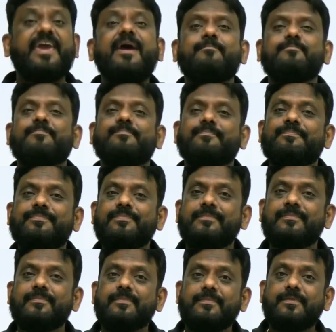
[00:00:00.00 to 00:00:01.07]
came
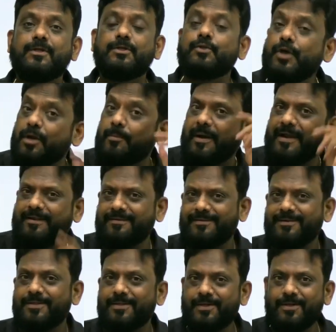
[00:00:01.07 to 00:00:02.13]
to your mind?
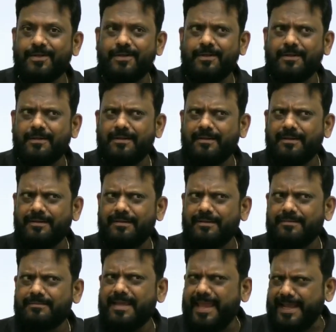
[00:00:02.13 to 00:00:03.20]

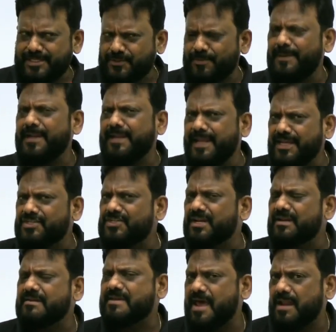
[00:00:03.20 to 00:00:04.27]
The
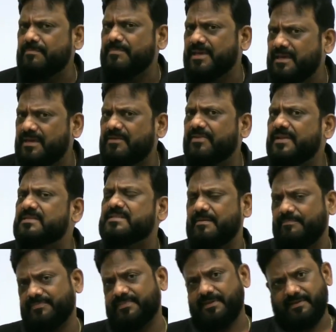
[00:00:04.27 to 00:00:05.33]
explanation can be given
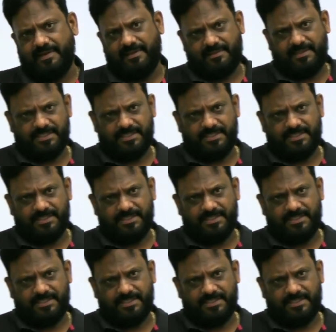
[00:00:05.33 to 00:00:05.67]
something like